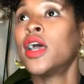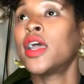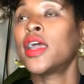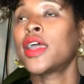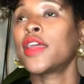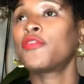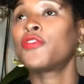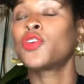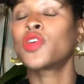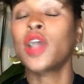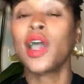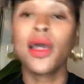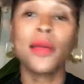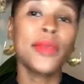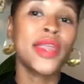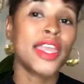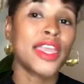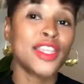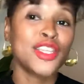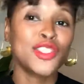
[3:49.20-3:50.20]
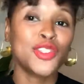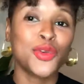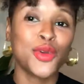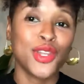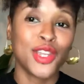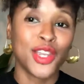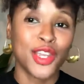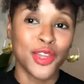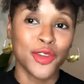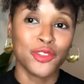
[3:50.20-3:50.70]
if you come into
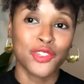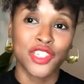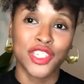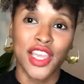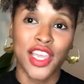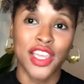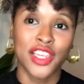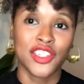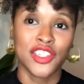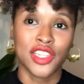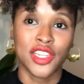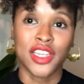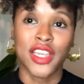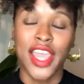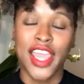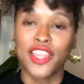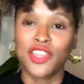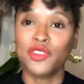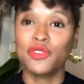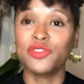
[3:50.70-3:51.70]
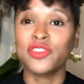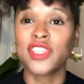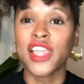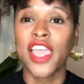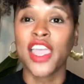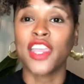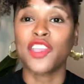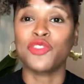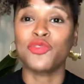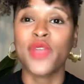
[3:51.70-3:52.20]
a negotiation and you
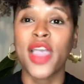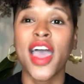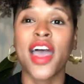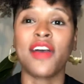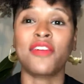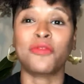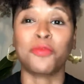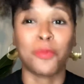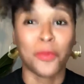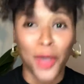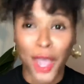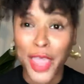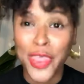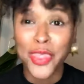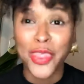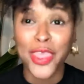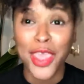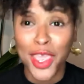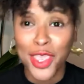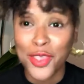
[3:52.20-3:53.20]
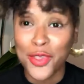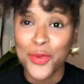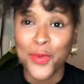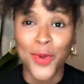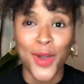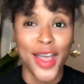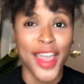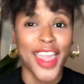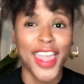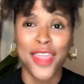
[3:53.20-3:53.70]
say you have one thing you
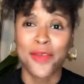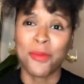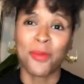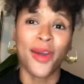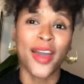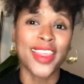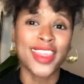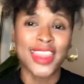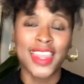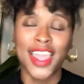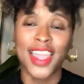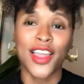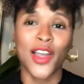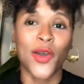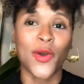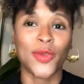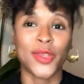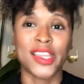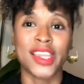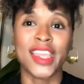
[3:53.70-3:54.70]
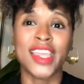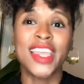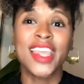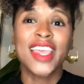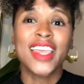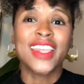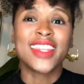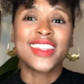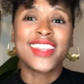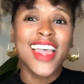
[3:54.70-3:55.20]
want and one thing only,
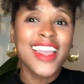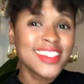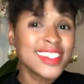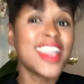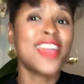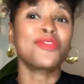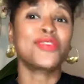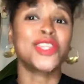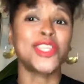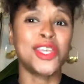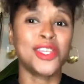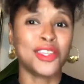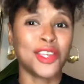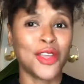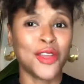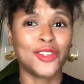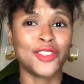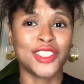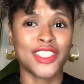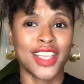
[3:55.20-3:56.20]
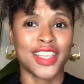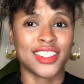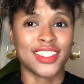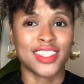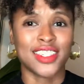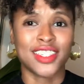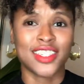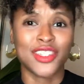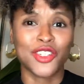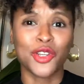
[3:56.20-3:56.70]
that's not really a
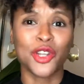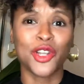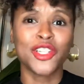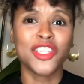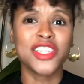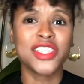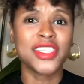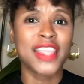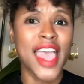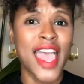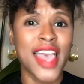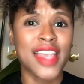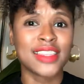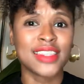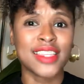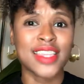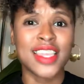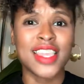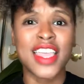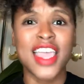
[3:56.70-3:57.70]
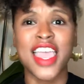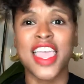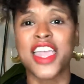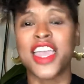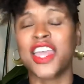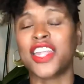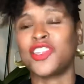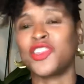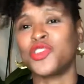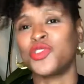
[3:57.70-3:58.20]
negotiation. You're just asking
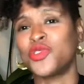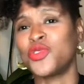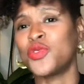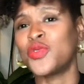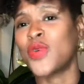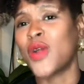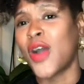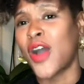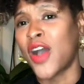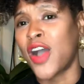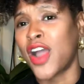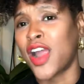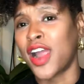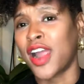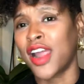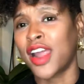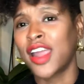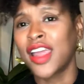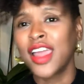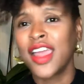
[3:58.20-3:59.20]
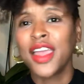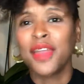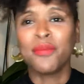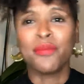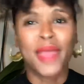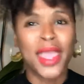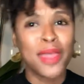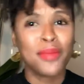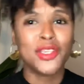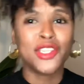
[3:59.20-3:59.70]
and you are
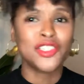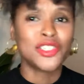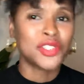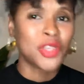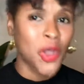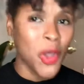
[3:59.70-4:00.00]
maybe just